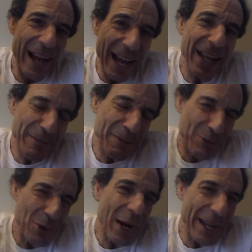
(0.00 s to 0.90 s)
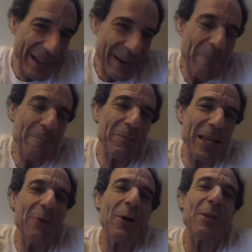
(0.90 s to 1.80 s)

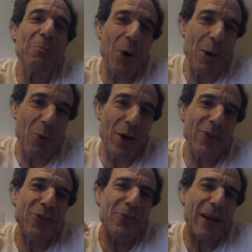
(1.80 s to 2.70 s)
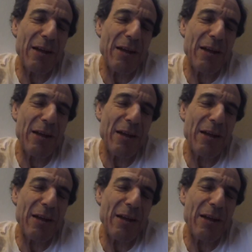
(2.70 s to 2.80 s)
anyway, the point was,